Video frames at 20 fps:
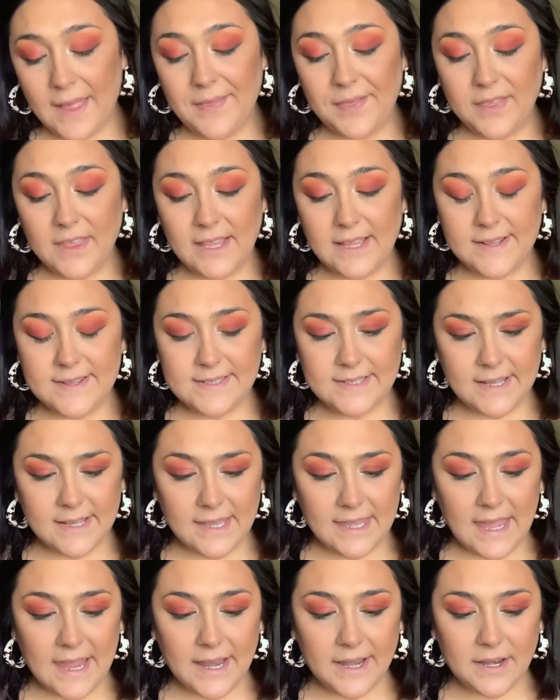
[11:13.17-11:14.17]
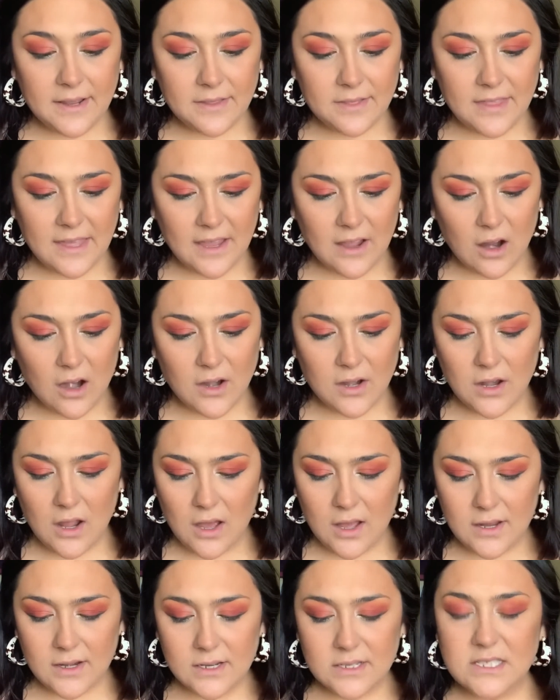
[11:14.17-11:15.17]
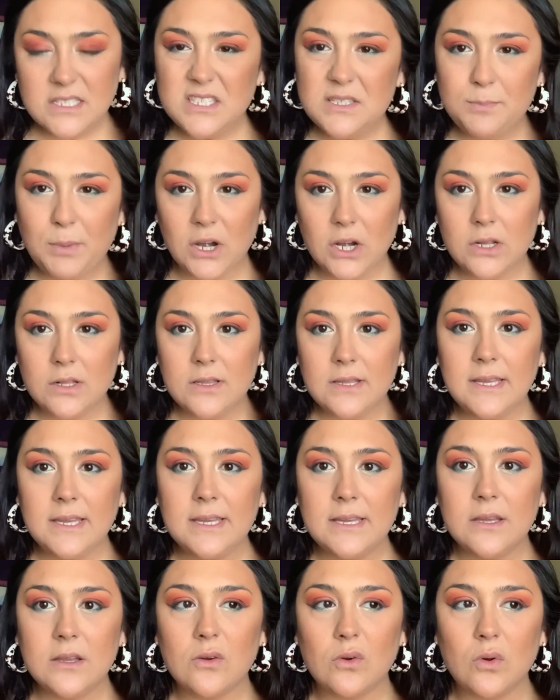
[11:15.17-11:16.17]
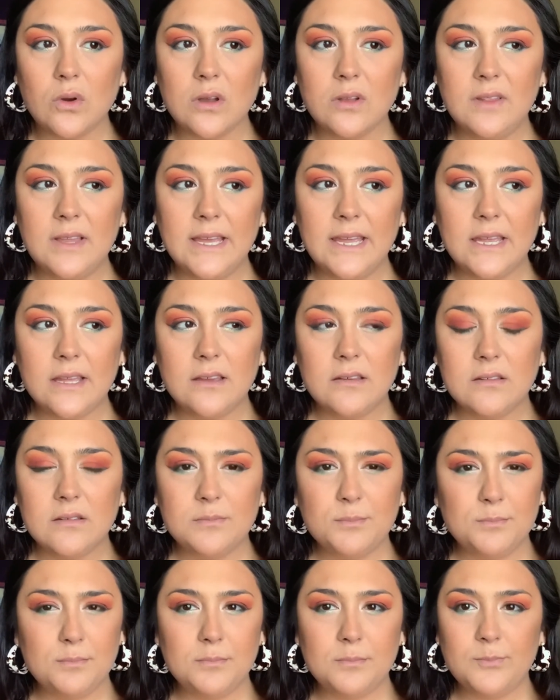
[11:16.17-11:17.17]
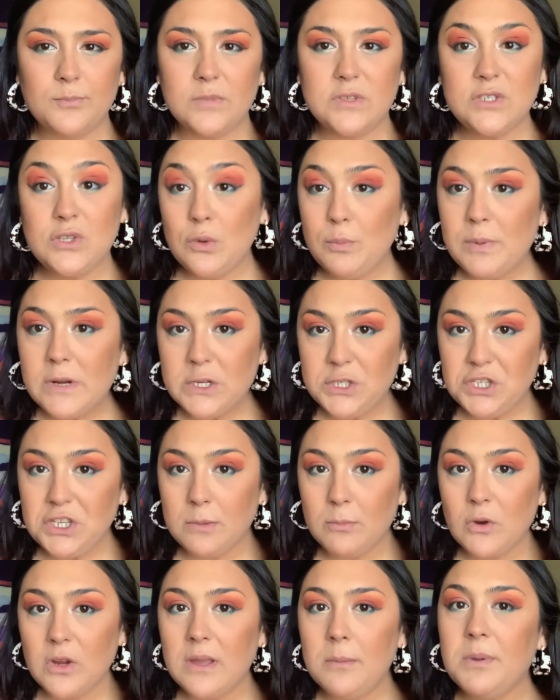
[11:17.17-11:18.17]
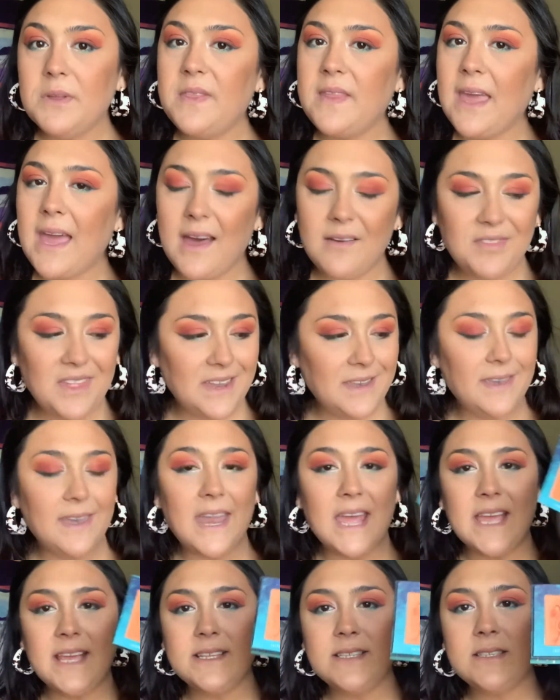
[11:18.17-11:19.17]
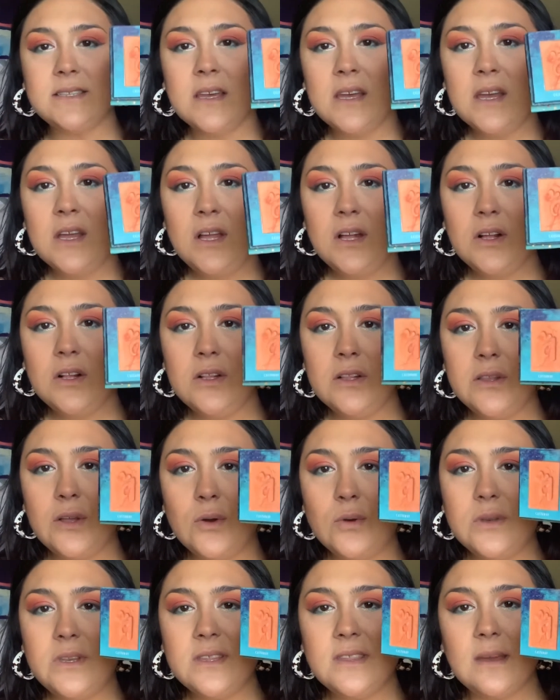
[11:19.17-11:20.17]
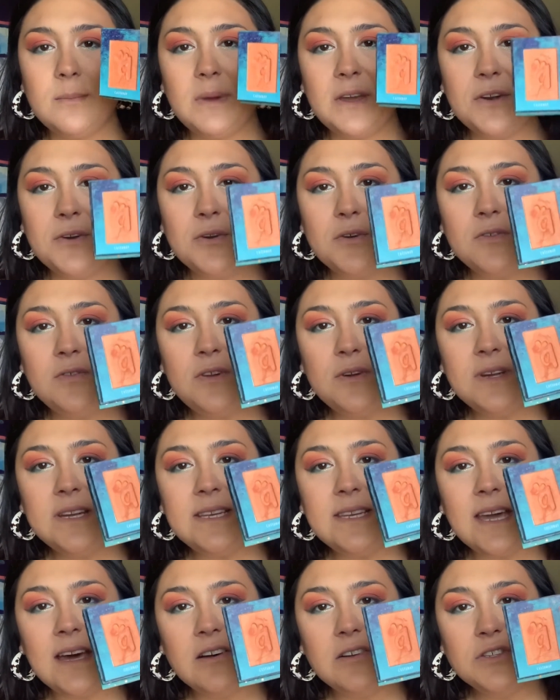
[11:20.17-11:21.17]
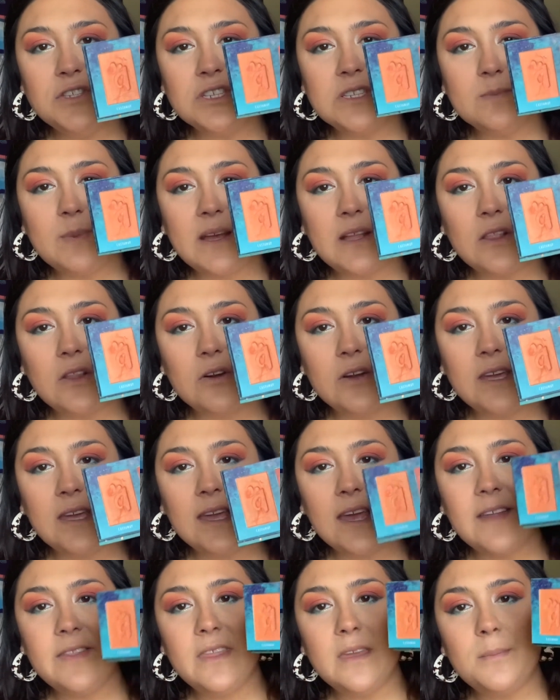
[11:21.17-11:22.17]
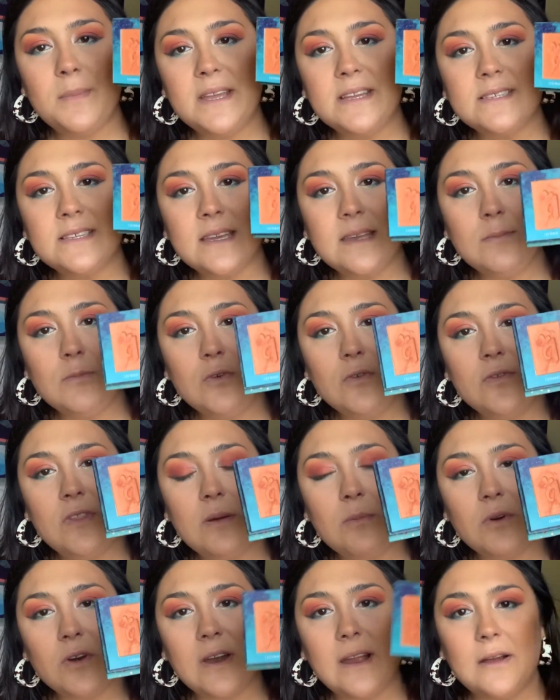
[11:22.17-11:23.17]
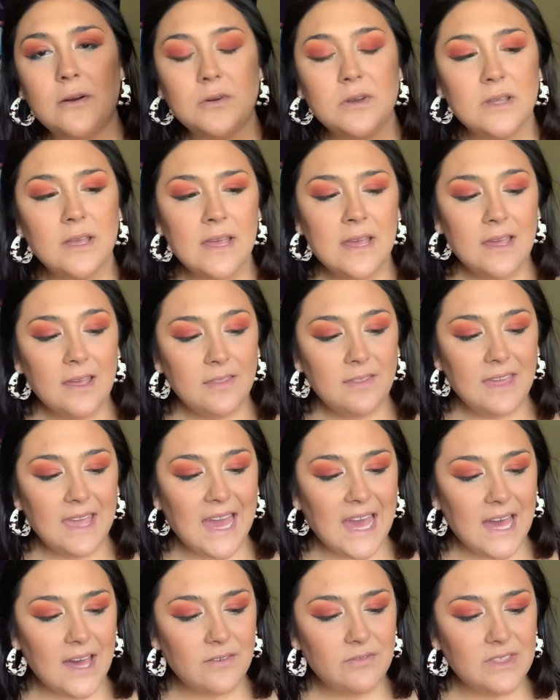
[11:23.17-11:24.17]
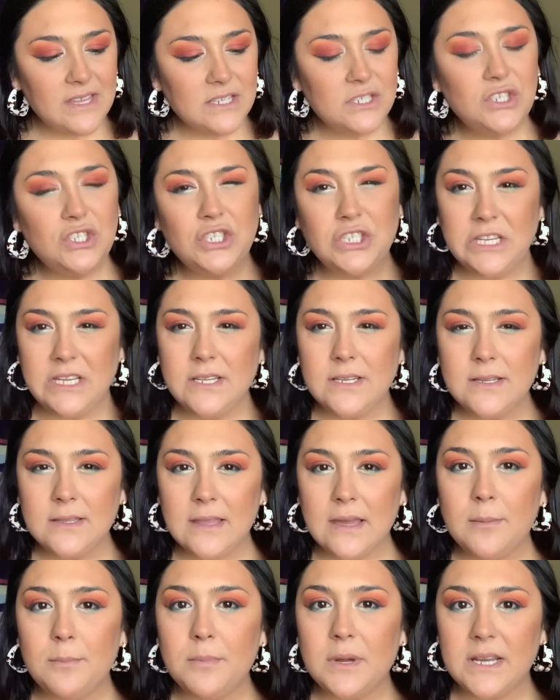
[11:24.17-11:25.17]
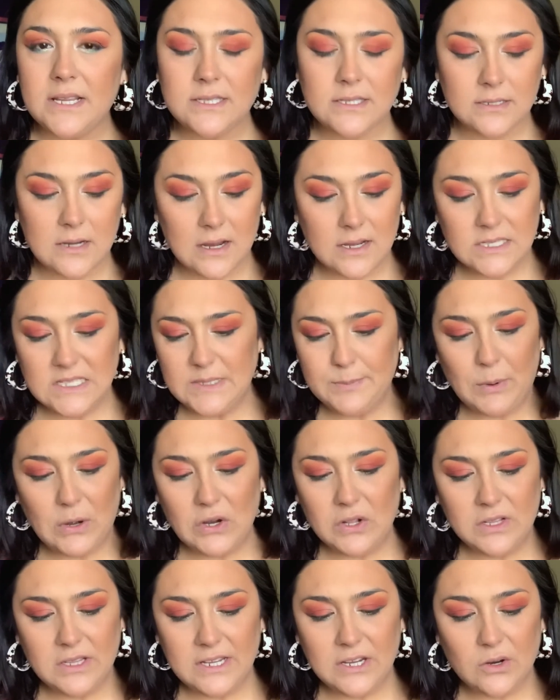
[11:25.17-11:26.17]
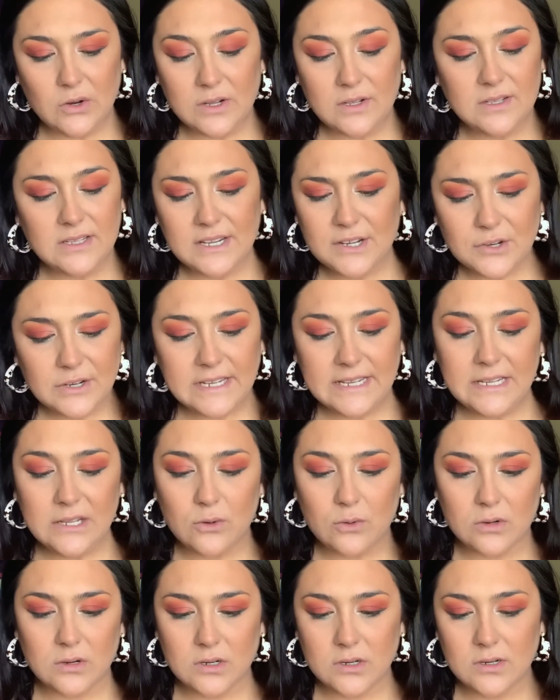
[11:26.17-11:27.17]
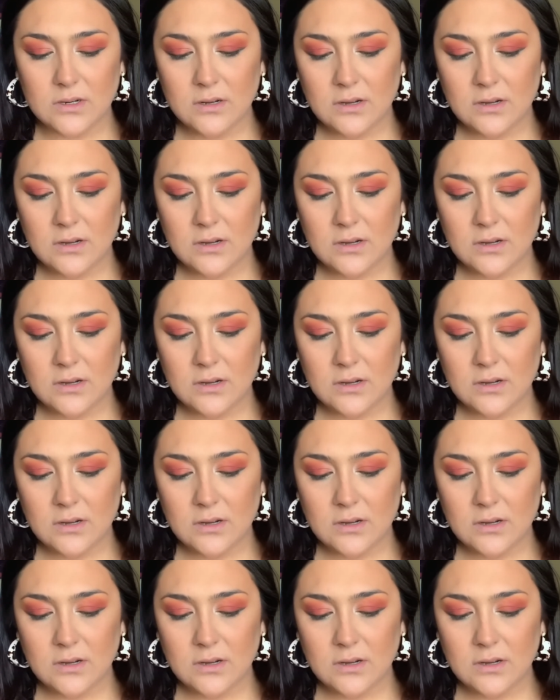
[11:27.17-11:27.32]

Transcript: these, again, they are not sparkly or like super shimmery, but they have that nice glow to them. I don't know if you can tell just by looking at them as I move them around. They have this sheen to them, but it's not sparkly or glittery or